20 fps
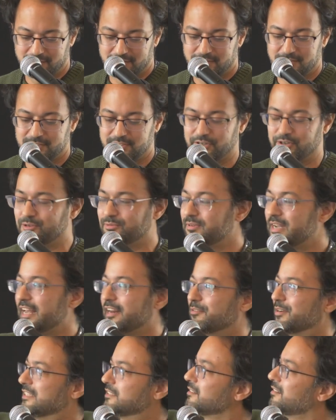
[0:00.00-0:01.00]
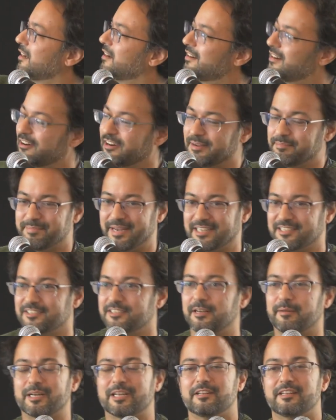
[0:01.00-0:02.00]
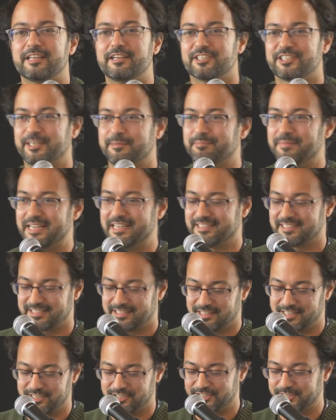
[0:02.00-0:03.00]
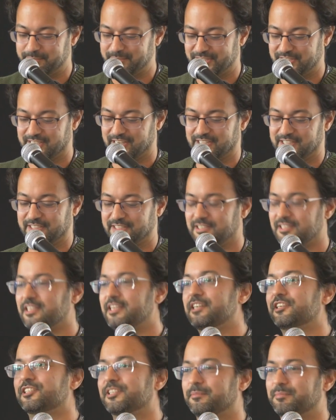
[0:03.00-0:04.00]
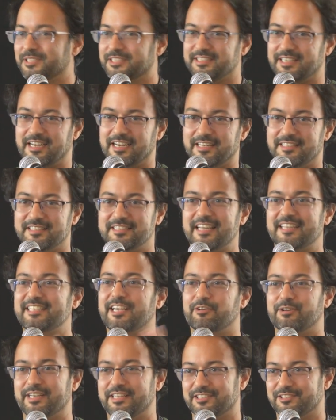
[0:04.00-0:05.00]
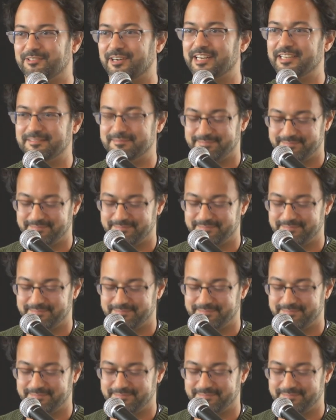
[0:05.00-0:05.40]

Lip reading: So anyways, all right, back to the talk. Leadership meets, leadership discusses, leadership decides. That's how it is, right?